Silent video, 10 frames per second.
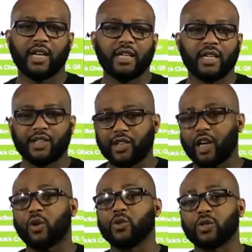
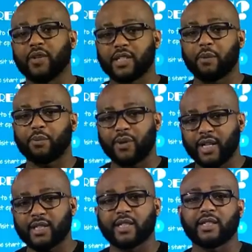Nigerian consumers are
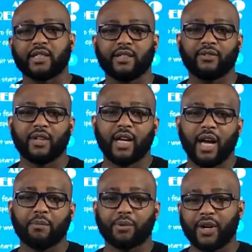price sensitive,
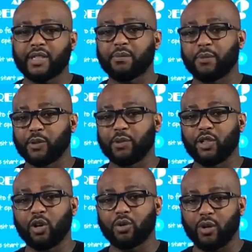and pricing must be
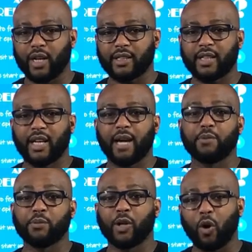done right and
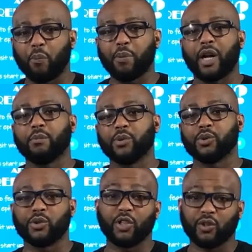must be comparable
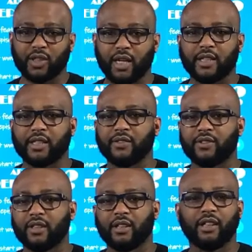to the alternatives,
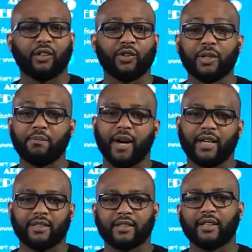including
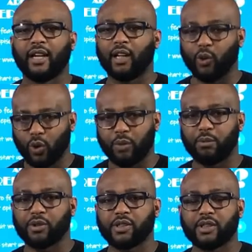bikes and local
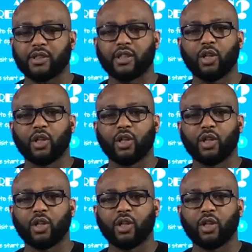buses.